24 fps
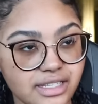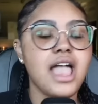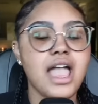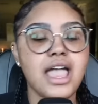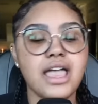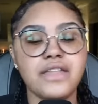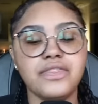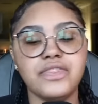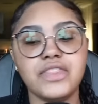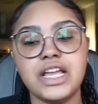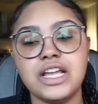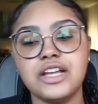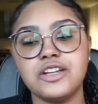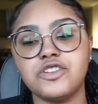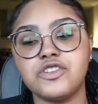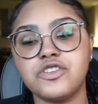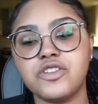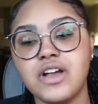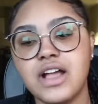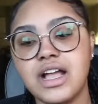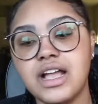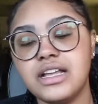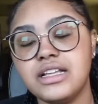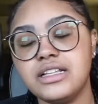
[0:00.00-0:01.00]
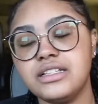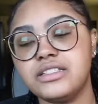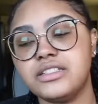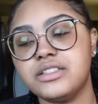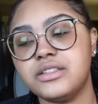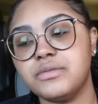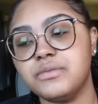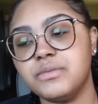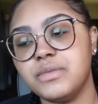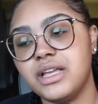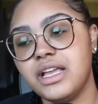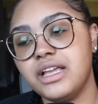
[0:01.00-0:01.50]
and they are trying
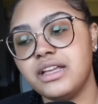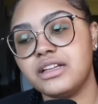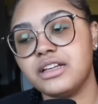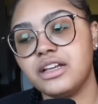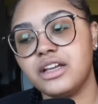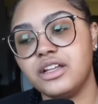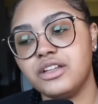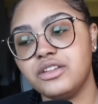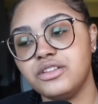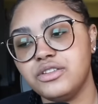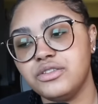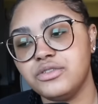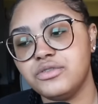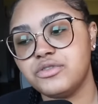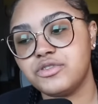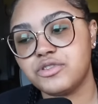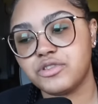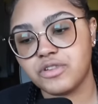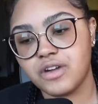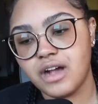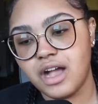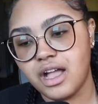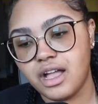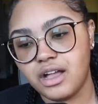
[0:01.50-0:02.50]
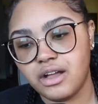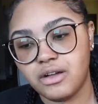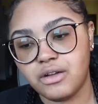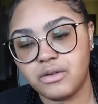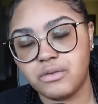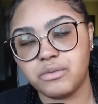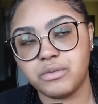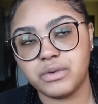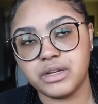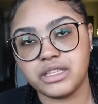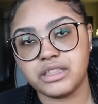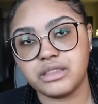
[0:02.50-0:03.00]
to make a new trial
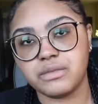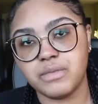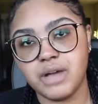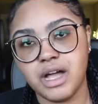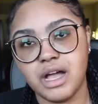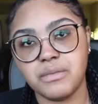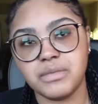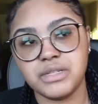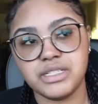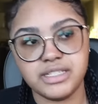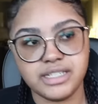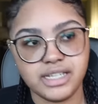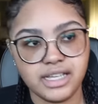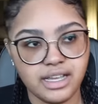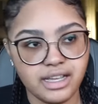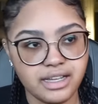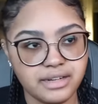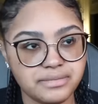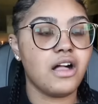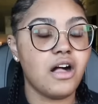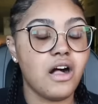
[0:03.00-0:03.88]
with mom and dad.